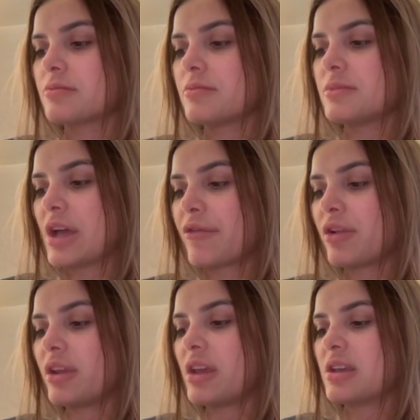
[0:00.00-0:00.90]

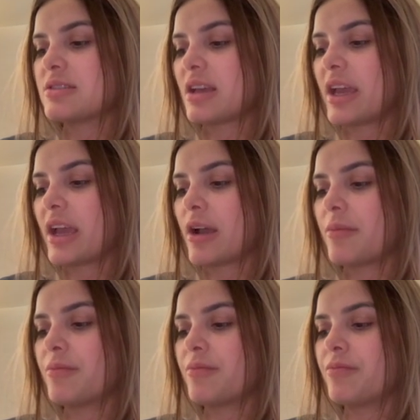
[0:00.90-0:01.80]
definitely is like
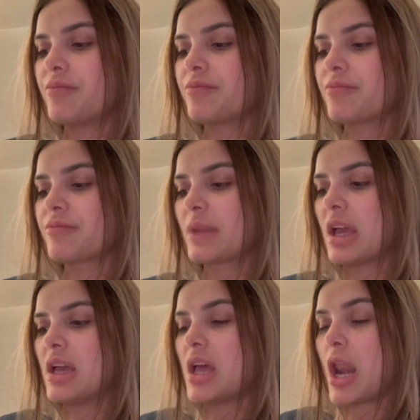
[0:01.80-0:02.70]

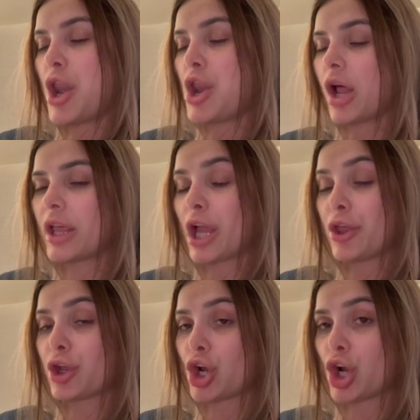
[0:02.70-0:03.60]
not like
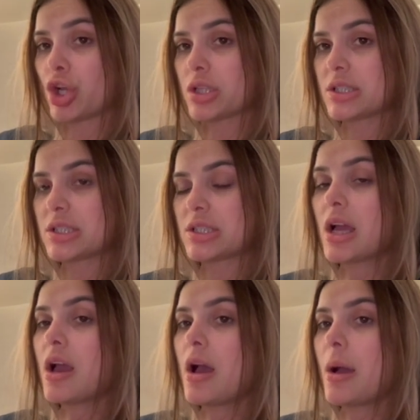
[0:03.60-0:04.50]
other girls,
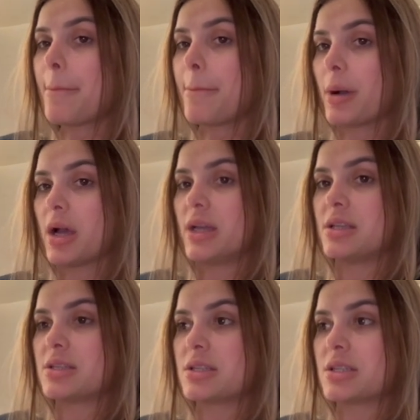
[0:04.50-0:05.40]

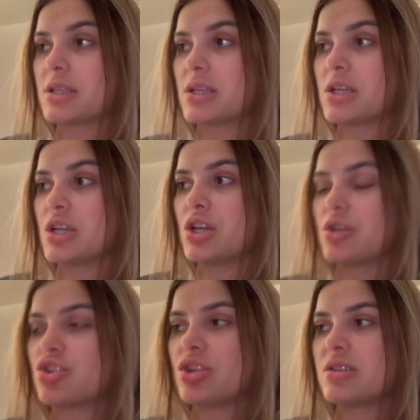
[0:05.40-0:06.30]
but
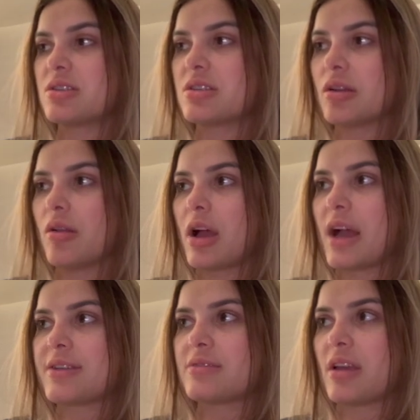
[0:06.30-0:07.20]
she still
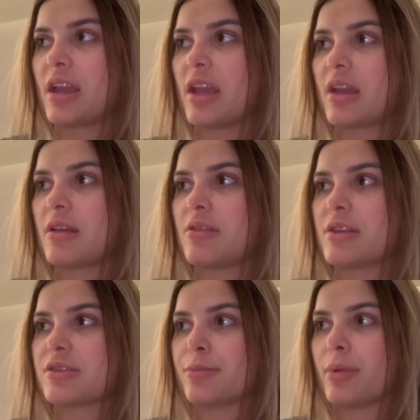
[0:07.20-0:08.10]
has like
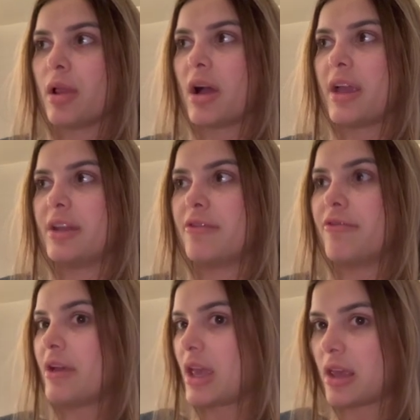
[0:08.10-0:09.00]
this blind
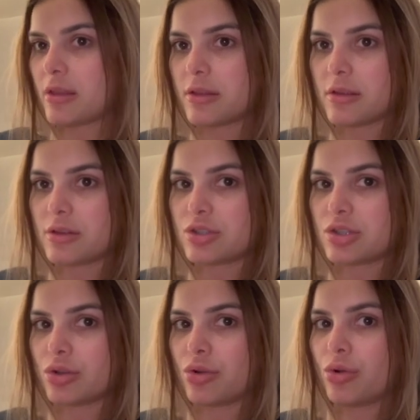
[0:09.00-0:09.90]
faith
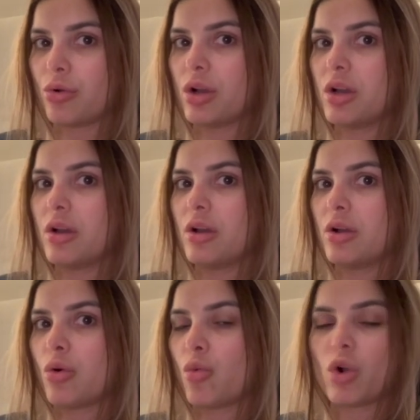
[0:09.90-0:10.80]
to
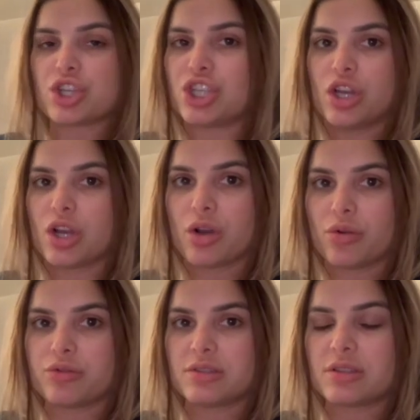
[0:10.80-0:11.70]
what she knows,